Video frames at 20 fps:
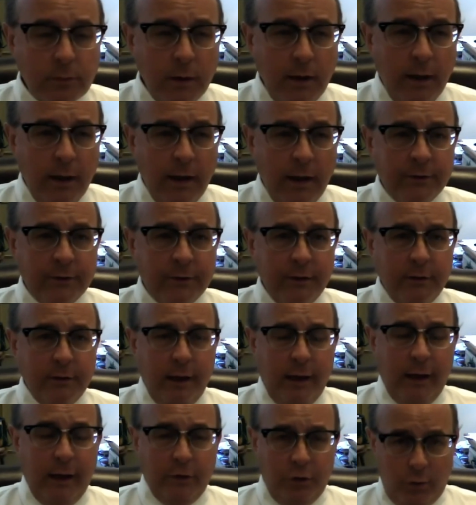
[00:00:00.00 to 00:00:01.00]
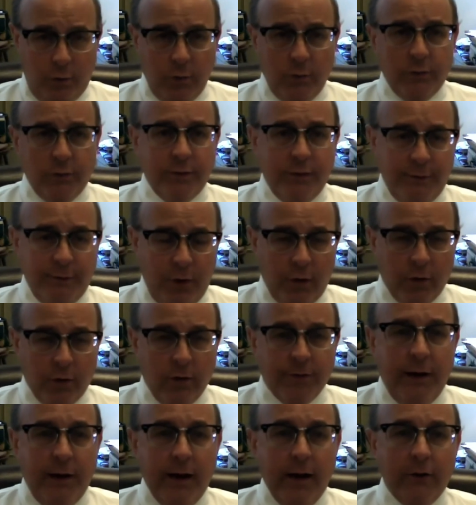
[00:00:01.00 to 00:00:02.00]
and they had used the voter
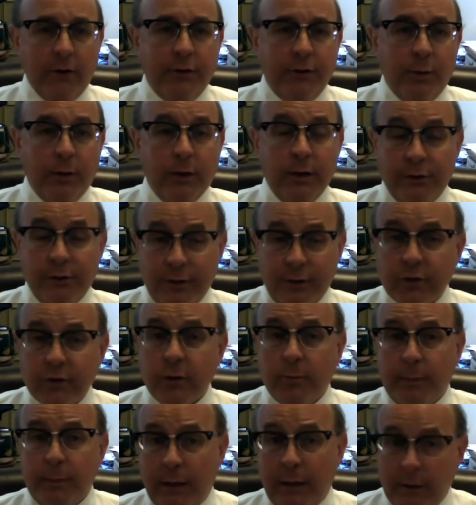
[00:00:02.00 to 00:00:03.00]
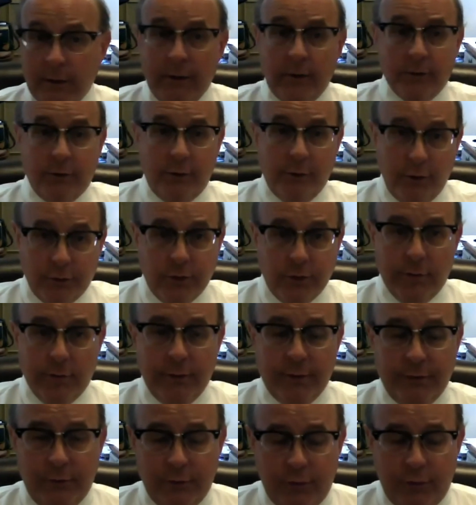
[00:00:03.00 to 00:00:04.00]
file to do a constituent mailing. These are the
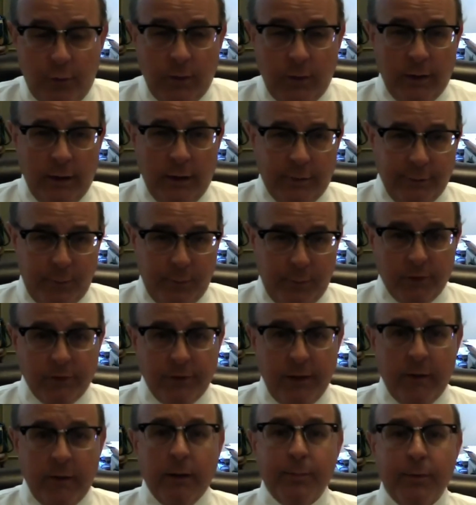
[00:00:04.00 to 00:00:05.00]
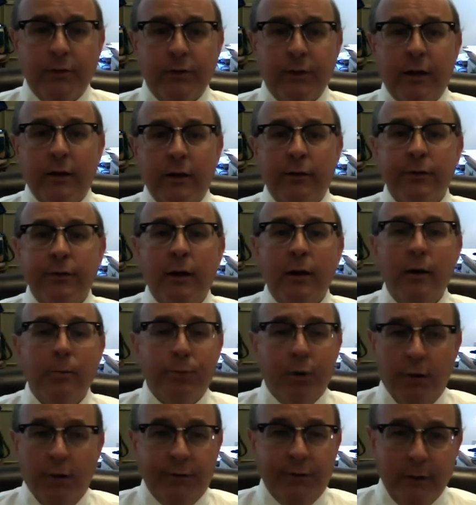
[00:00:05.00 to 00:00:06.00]
services you can get from your state representative,
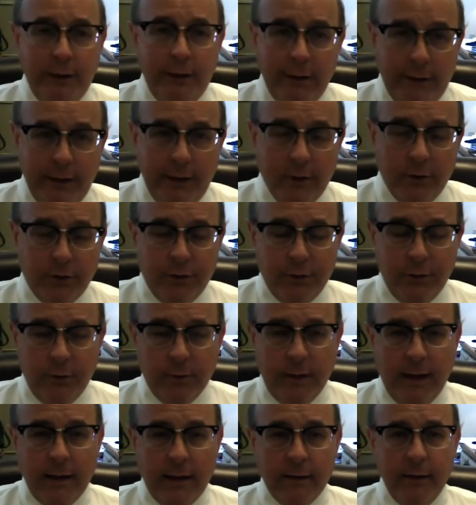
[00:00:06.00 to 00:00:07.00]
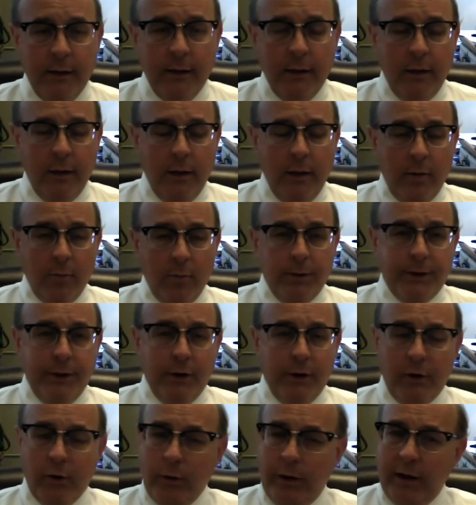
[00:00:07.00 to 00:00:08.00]
perfectly legal to do that. But
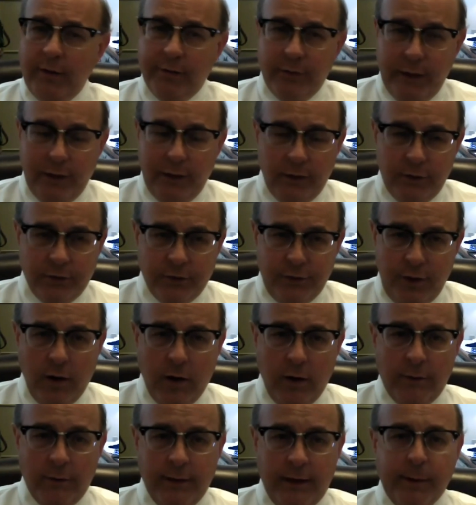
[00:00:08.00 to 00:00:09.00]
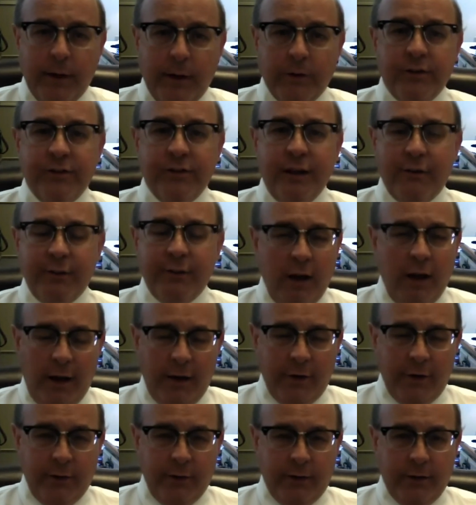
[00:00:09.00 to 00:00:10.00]
they're gravely concerned that about
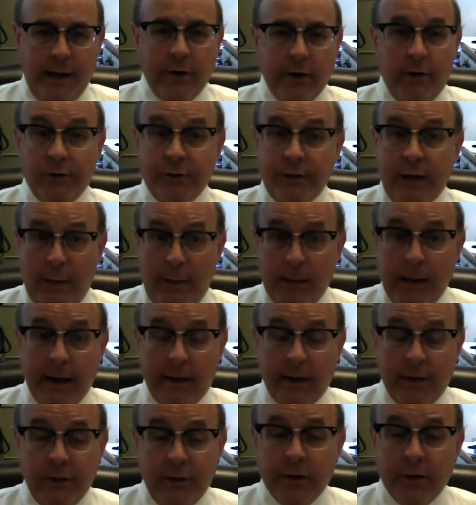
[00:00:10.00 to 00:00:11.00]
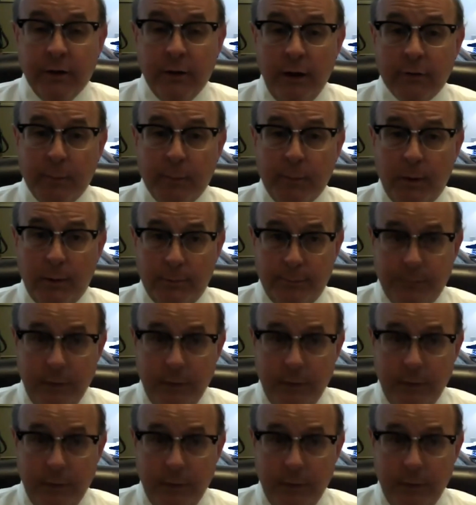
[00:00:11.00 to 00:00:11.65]
700 letters came back as undeliverable.